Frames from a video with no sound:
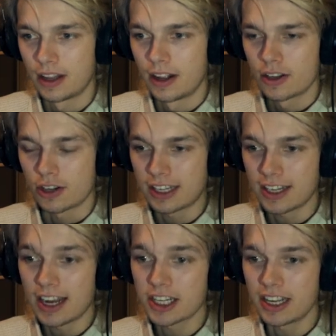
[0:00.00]
So that's
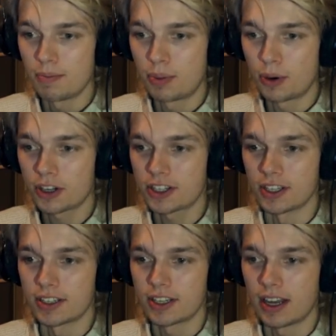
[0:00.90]
actually
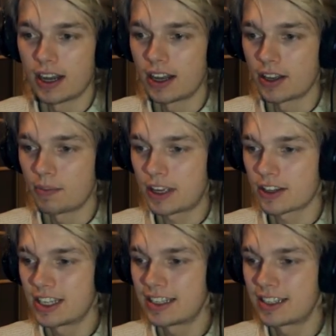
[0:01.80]
important because
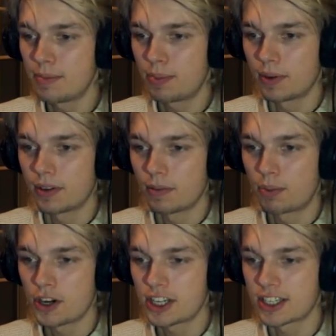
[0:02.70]
the tip
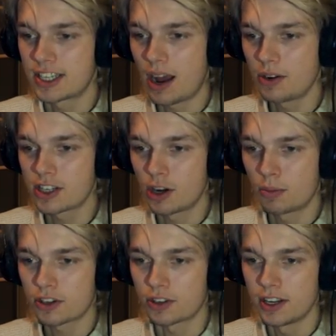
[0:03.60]
pushes down
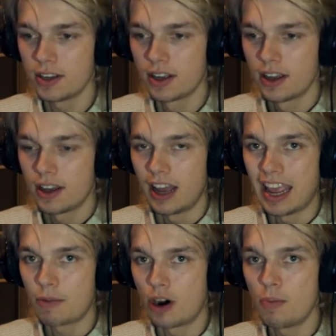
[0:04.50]
geometry.
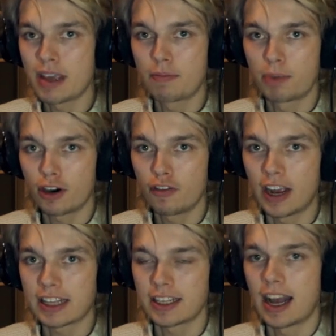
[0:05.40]
It won't be
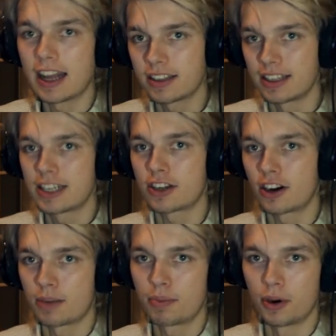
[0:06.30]
perfect at the
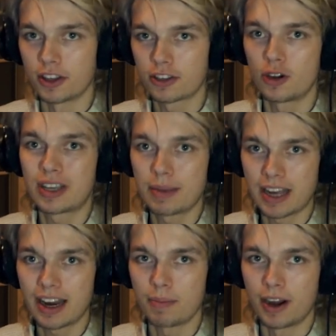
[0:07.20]
starting point, so keep
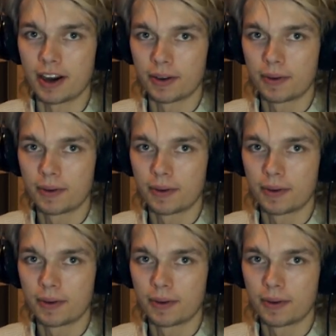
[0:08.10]
that in mind.